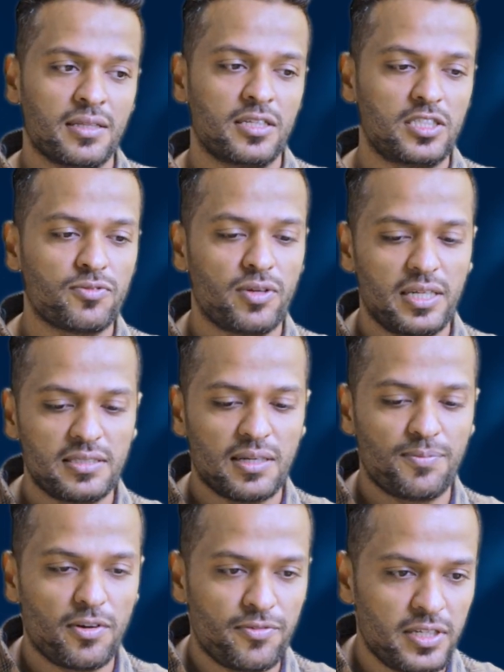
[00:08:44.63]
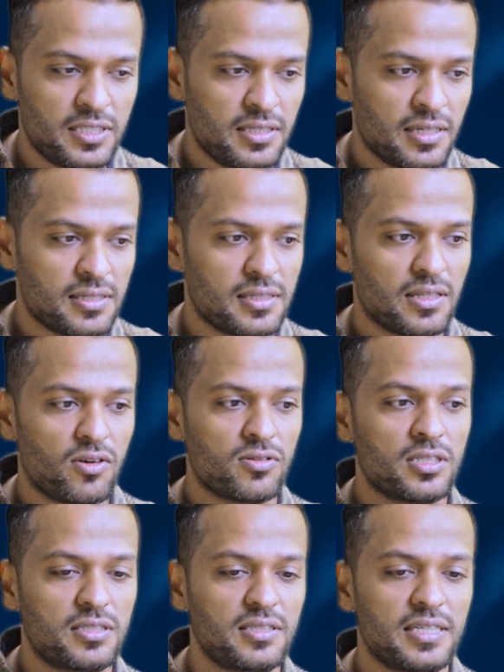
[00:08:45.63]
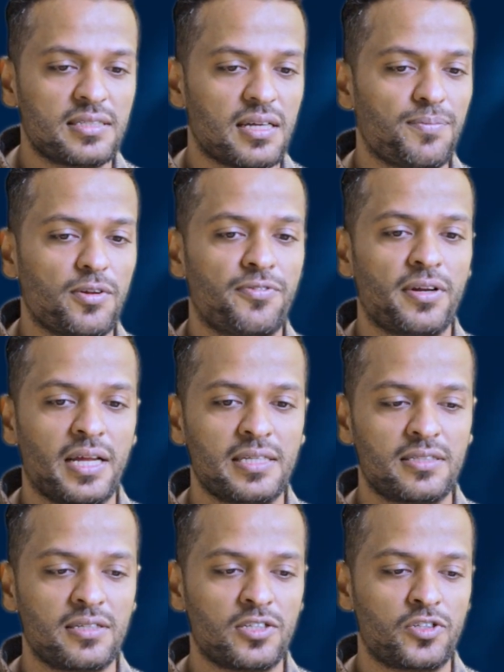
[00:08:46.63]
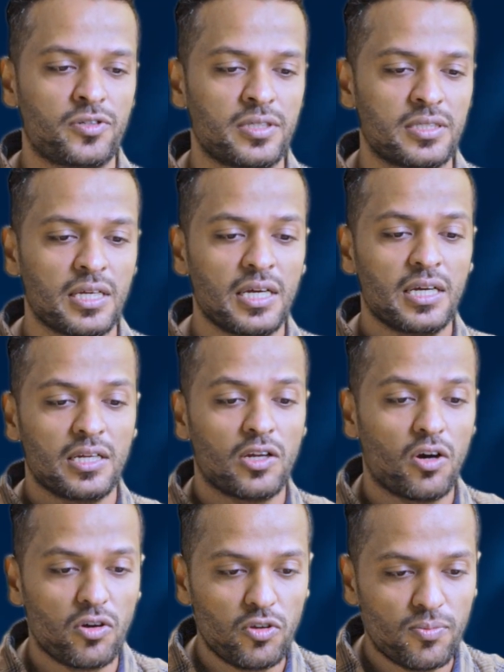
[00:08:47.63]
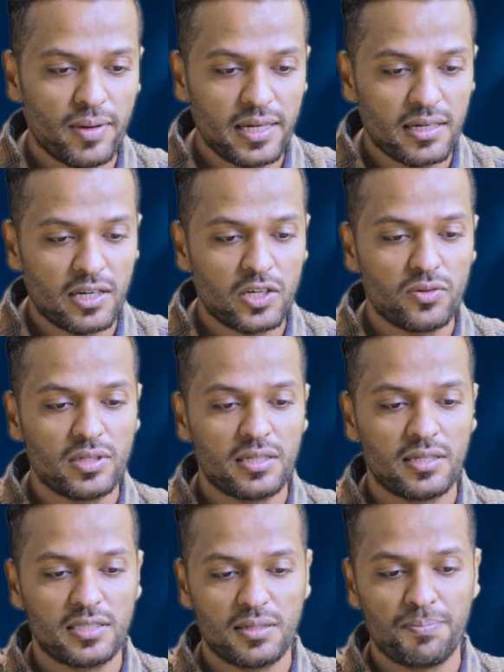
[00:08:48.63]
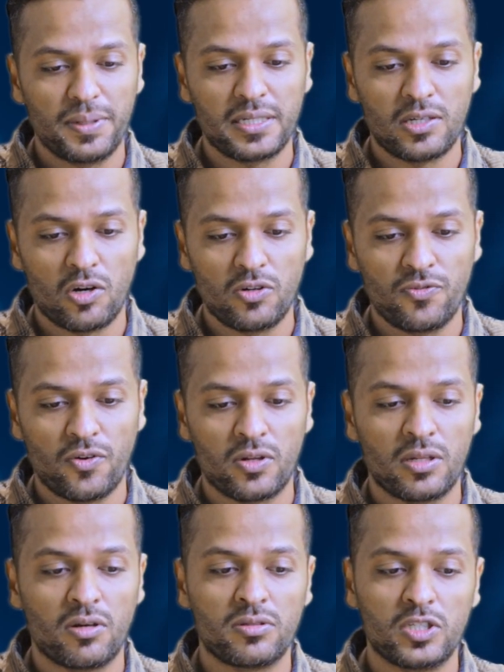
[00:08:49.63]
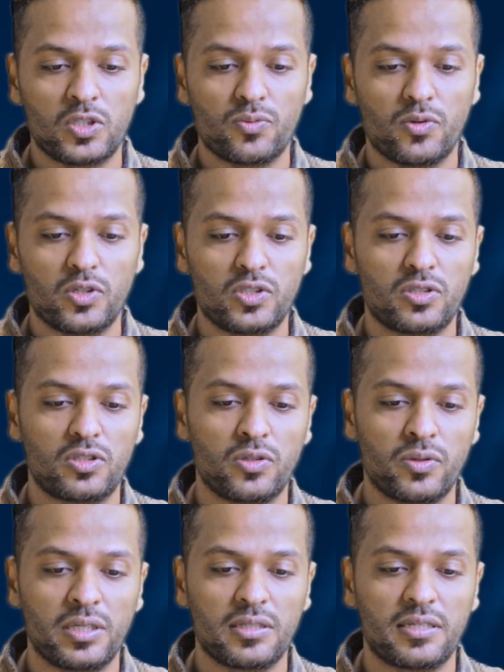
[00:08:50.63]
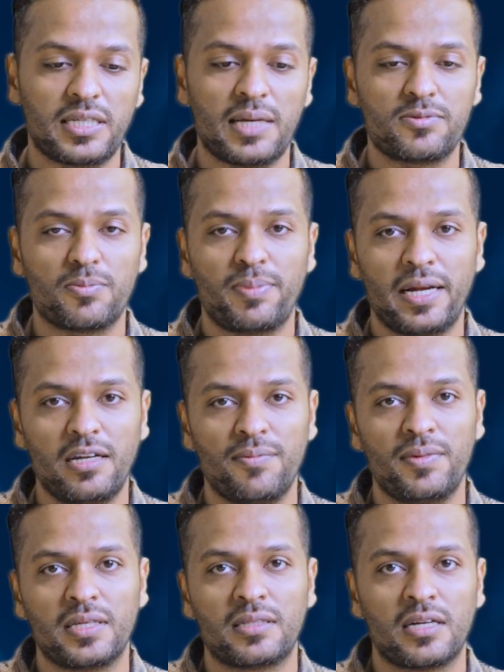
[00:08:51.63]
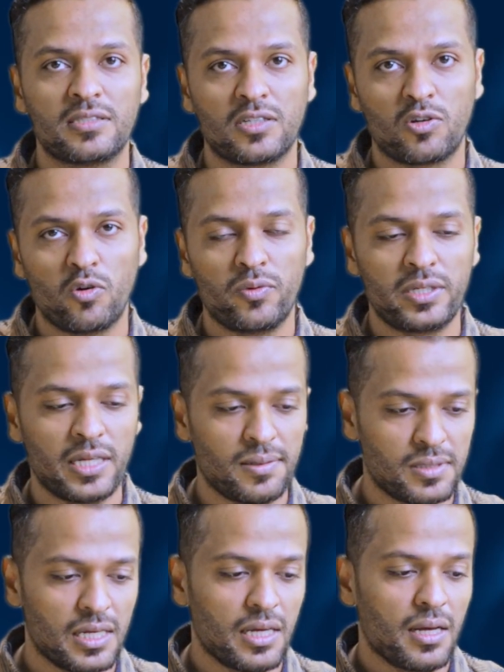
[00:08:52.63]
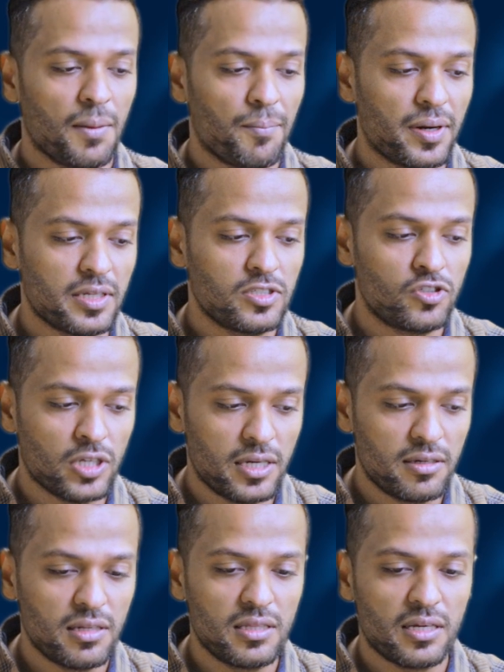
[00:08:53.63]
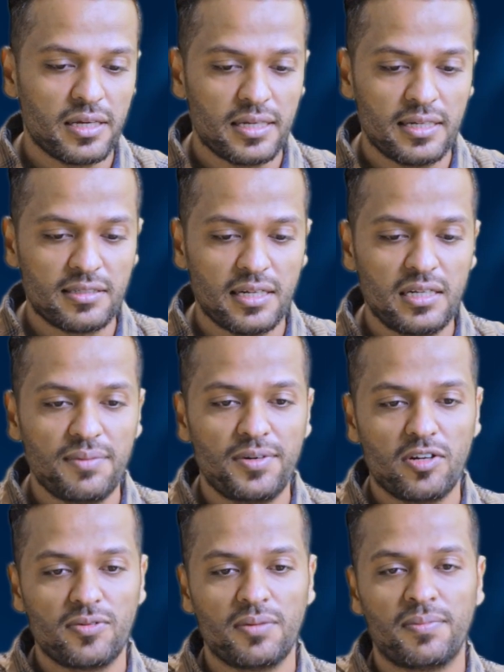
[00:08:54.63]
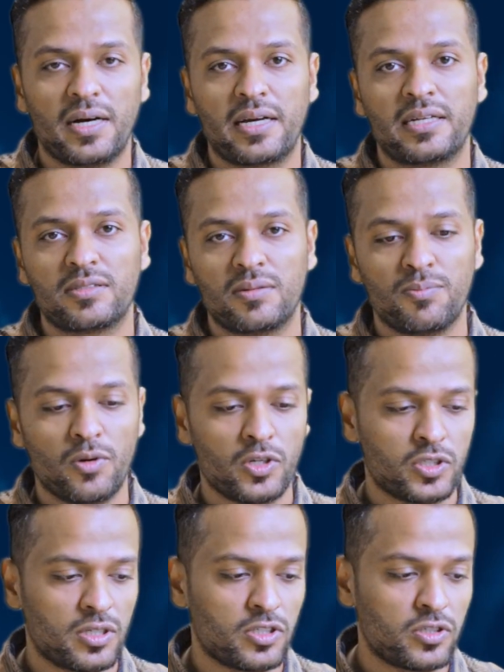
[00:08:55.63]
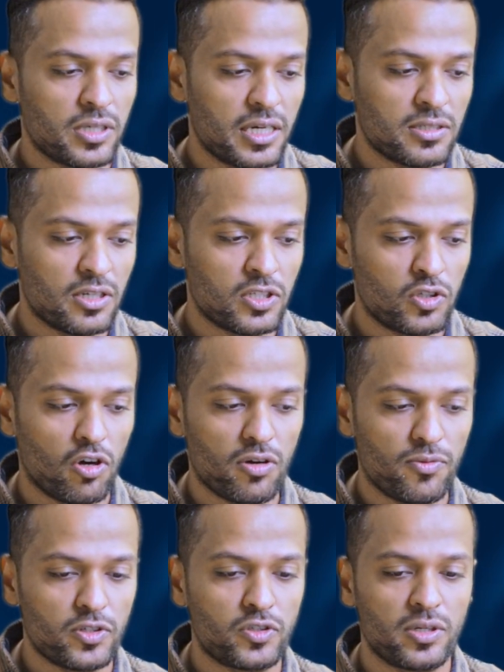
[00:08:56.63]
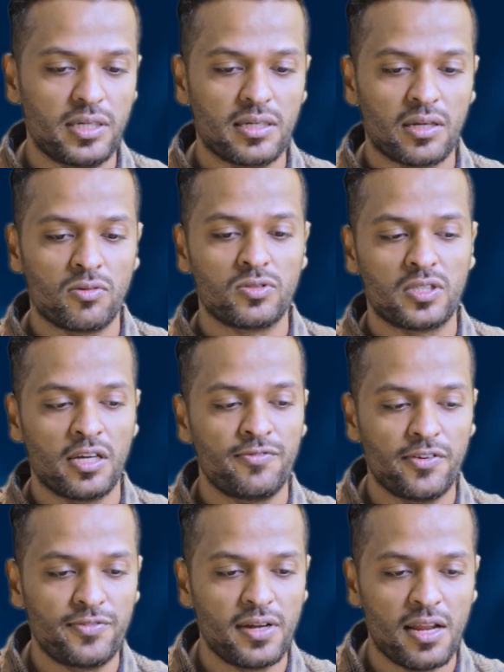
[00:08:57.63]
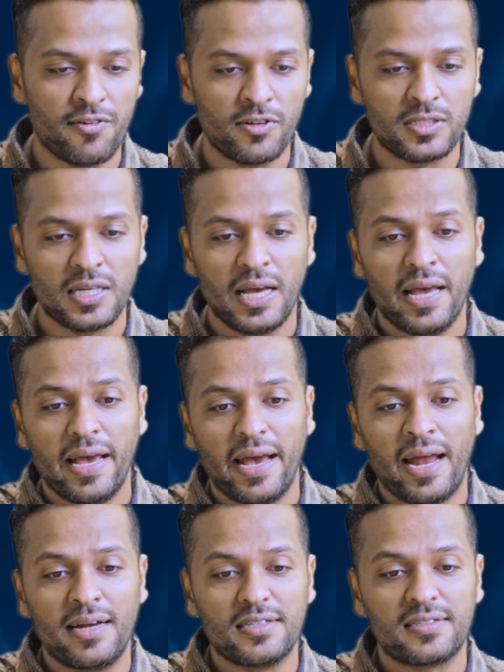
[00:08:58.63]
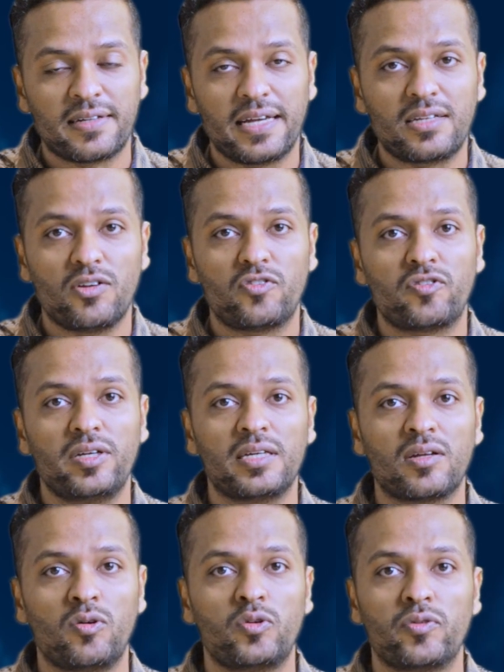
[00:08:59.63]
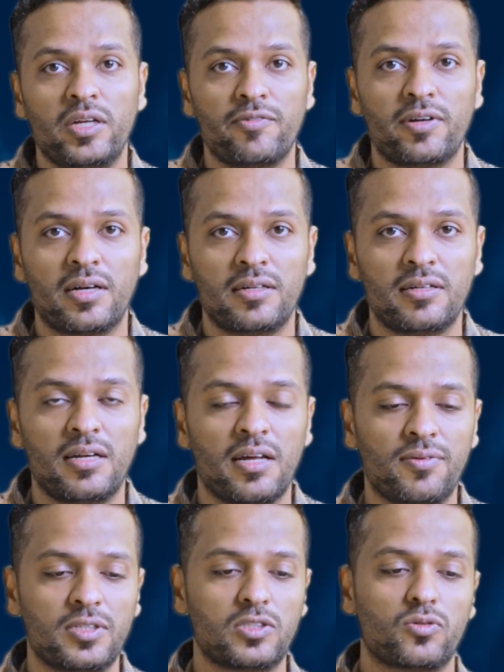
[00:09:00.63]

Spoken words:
This is one example of TCS. Now this is an example of Reliance Industries. Now you might argue that there is a big downfall. Now this was during the times of pandemic, that is the COVID times, but in general the sentiment of the market is in bullish. The stock was trading around 750 levels and it is right now trading around 2100 levels.